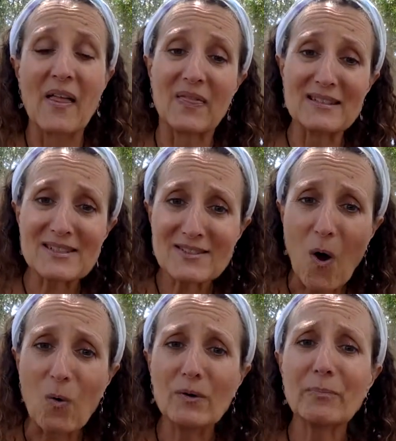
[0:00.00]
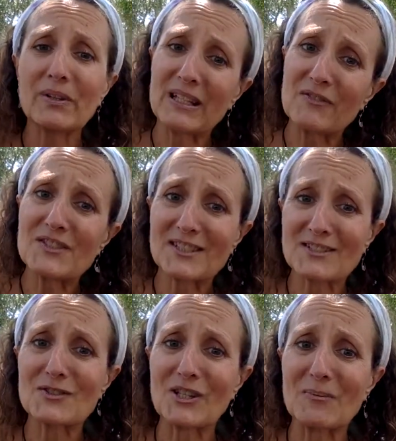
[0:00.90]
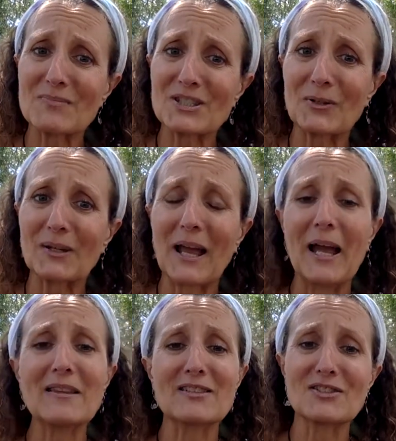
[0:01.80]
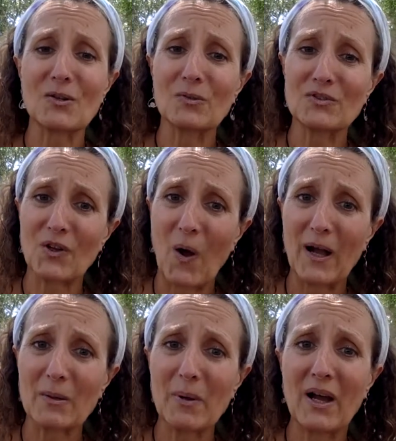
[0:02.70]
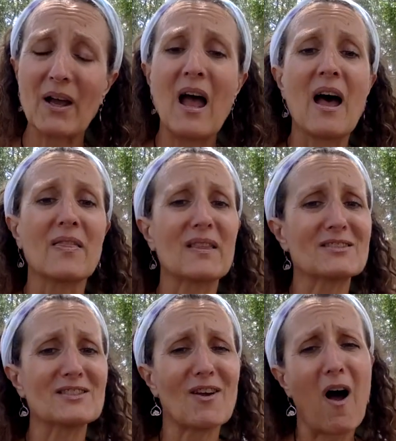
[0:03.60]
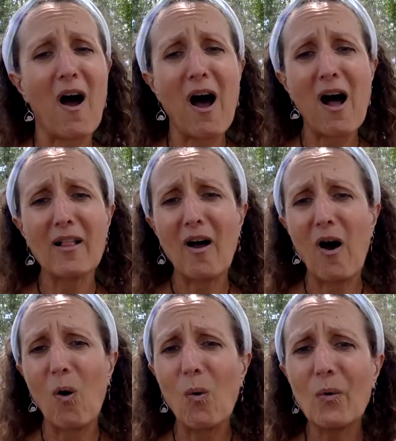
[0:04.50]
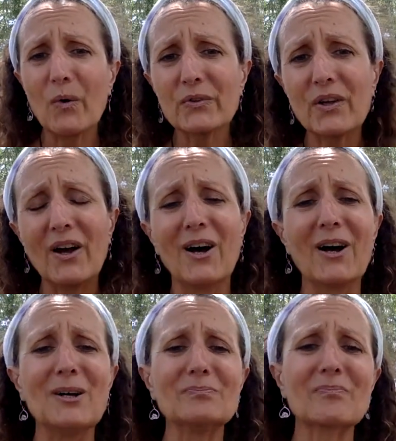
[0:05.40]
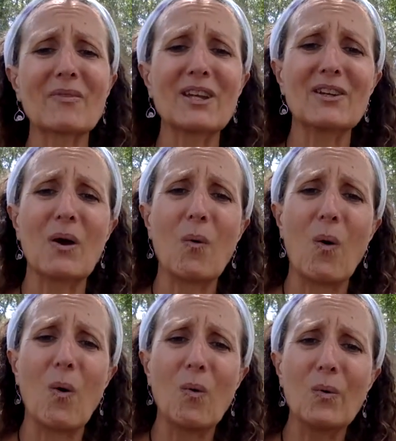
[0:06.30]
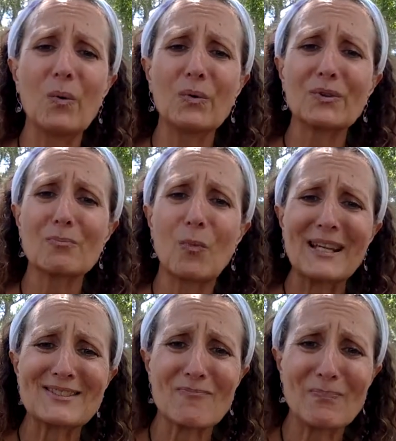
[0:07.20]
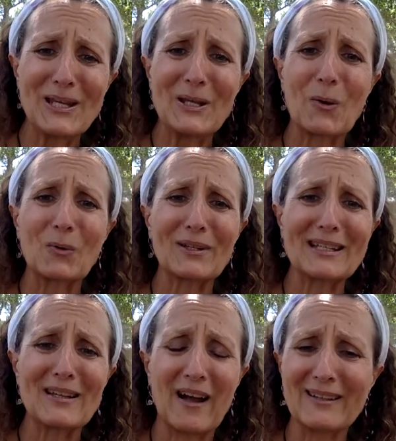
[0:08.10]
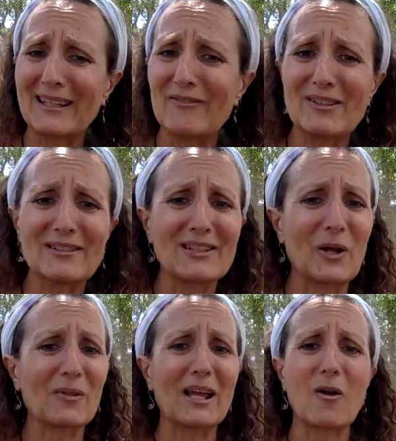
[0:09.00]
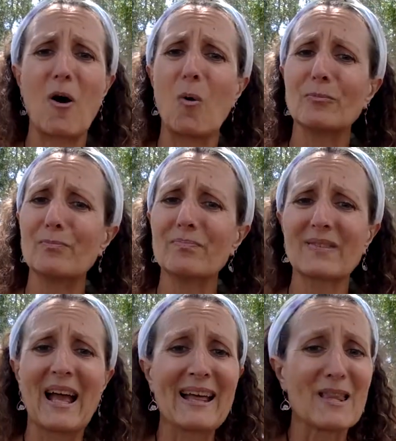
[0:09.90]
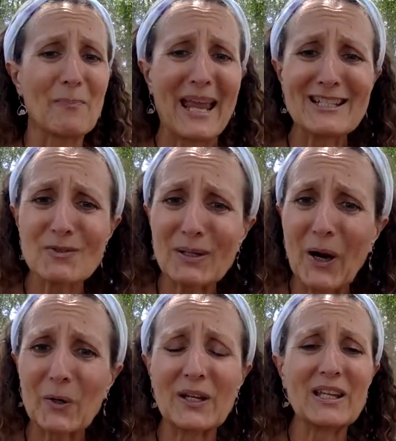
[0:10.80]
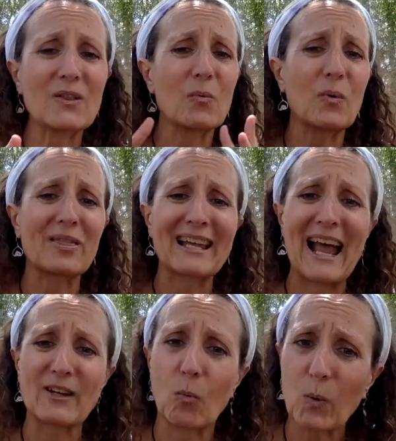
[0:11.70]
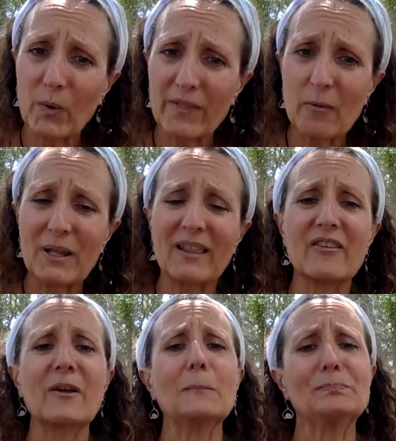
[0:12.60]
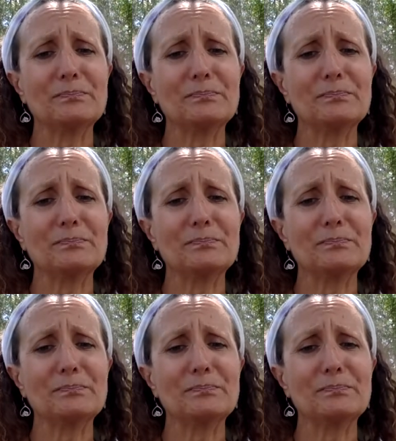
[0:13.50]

This is old belief systems, okay? This is old dogma. This is all old, old ways of being, old, even, like old, the patriarchy, the kind of world that we live in.